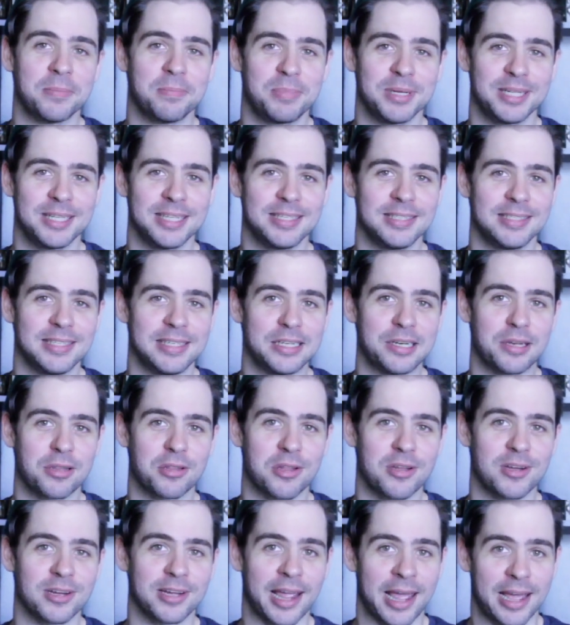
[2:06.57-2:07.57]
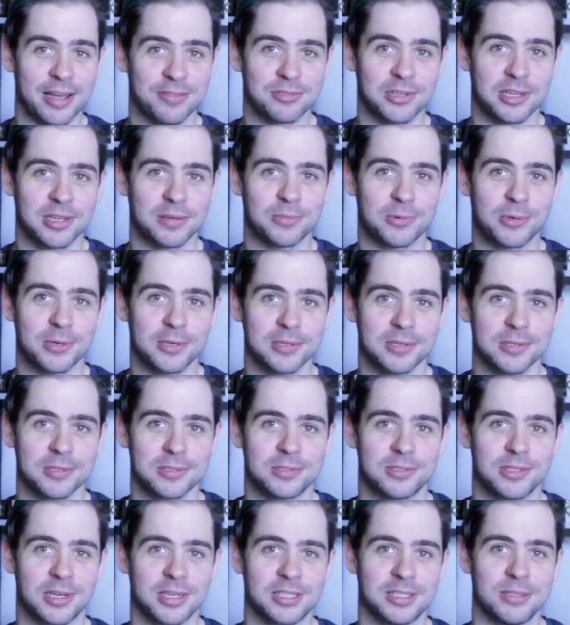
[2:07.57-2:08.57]
Billy Lynn's Long Halftime Walk,
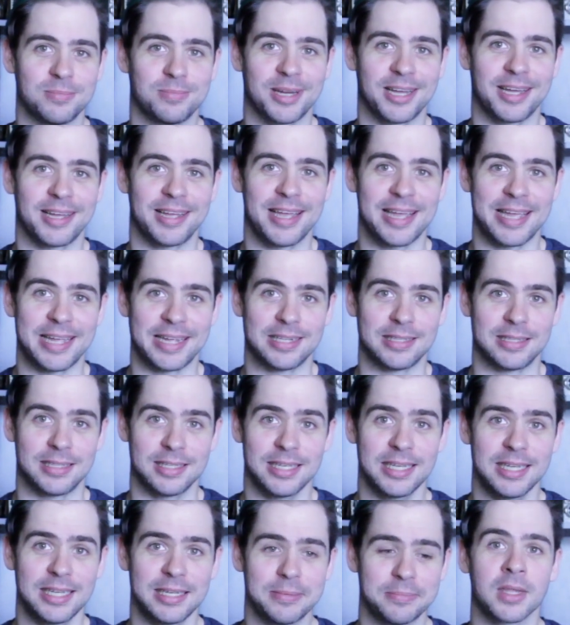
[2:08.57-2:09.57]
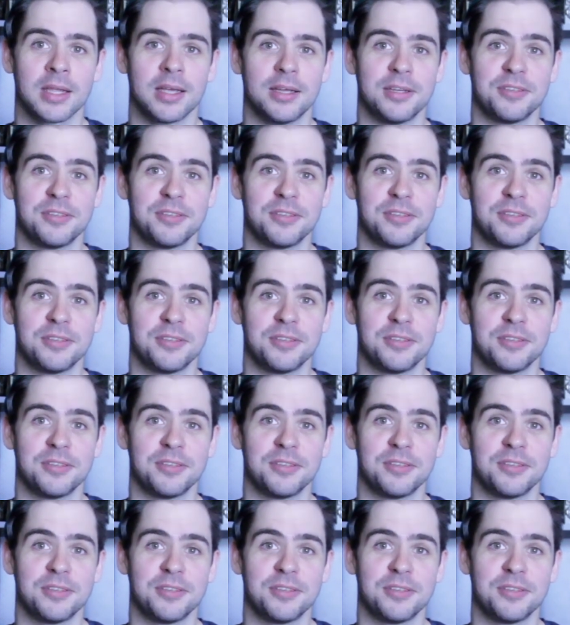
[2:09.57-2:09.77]
directed by Ang Lee,